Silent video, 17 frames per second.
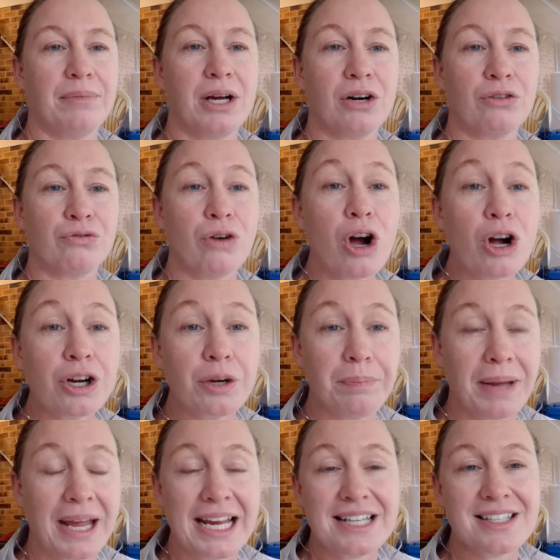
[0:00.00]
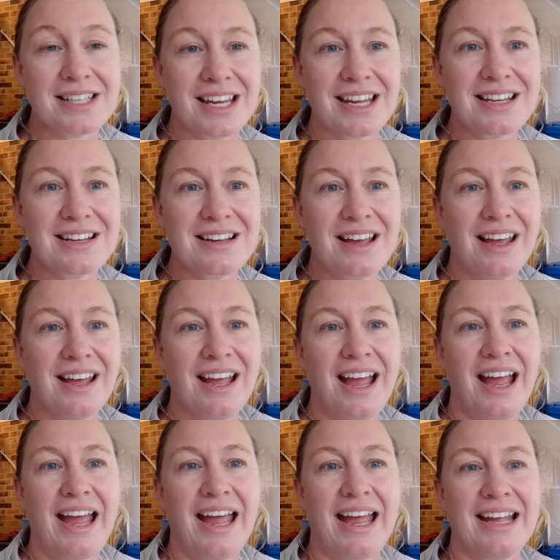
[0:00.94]
rock painting,
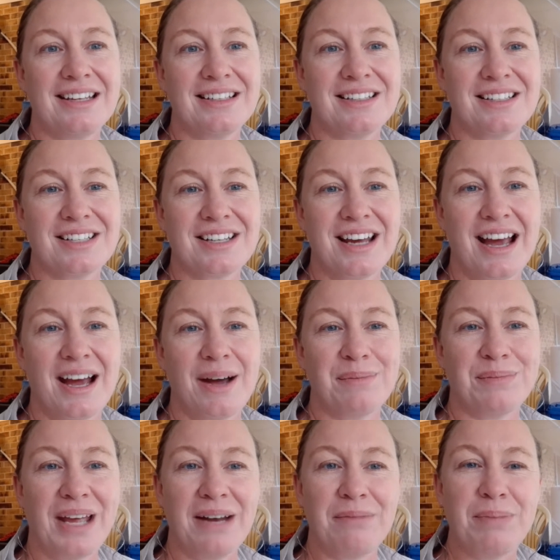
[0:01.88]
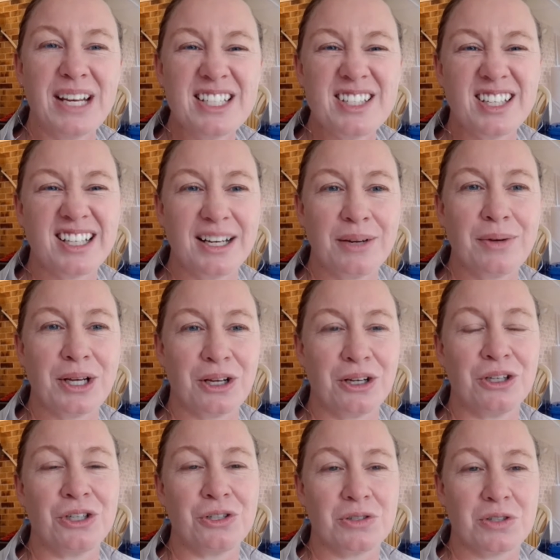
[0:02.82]
and basically we're going
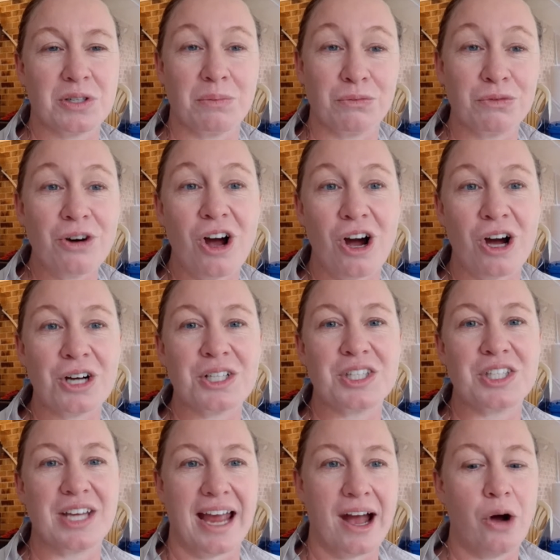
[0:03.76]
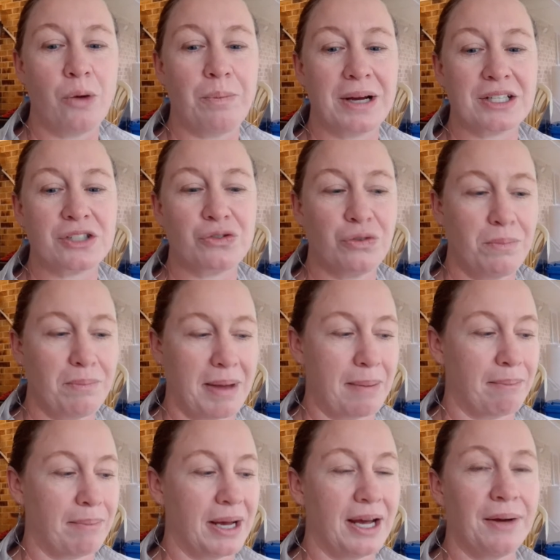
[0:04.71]
to use some rocks to help us
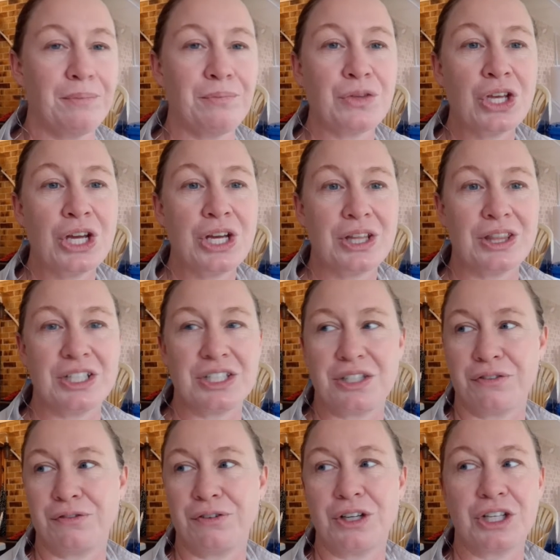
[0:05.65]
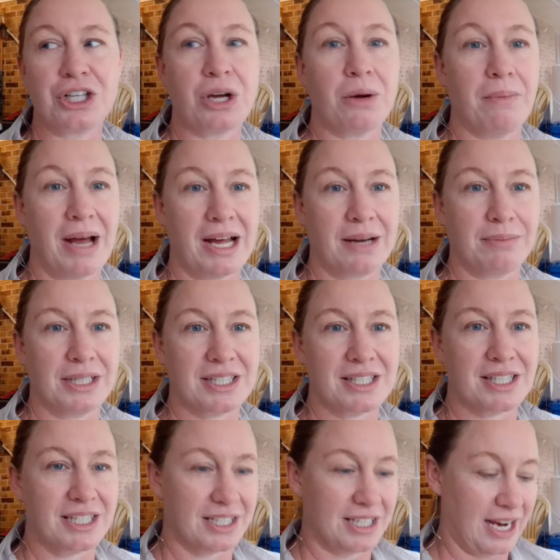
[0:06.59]
remember the different commandments,
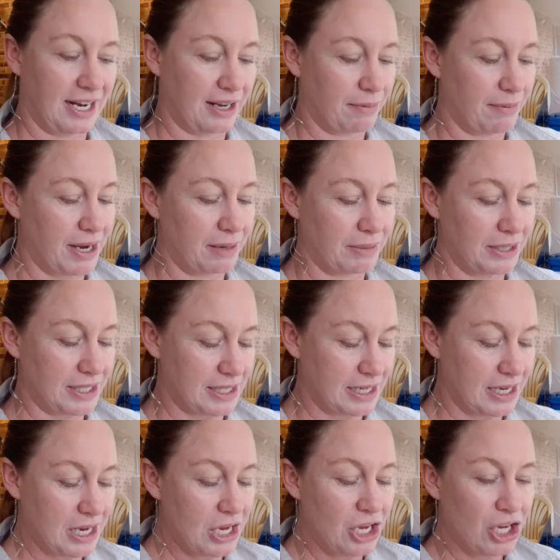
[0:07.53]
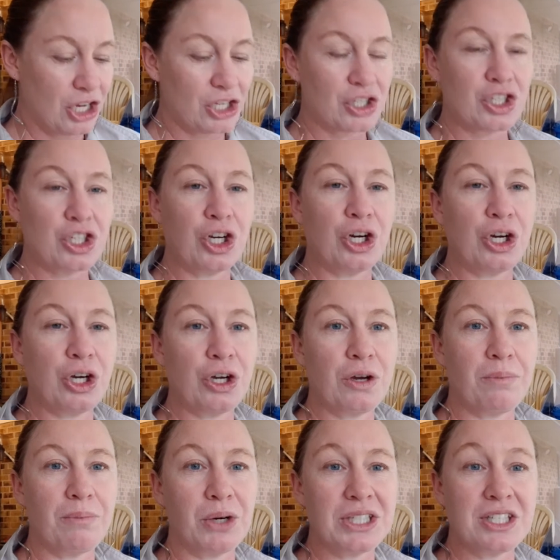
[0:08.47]
the 10 Commandments. So
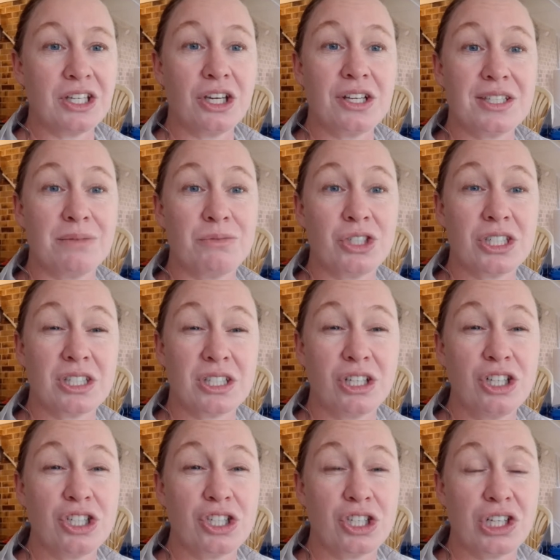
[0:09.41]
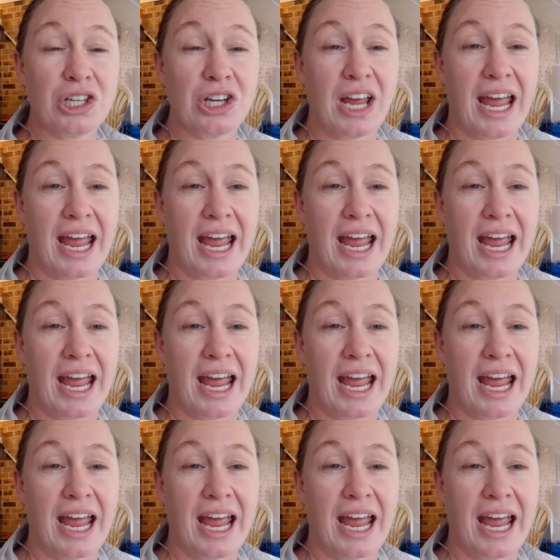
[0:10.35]
boys and girls, I'm just going to do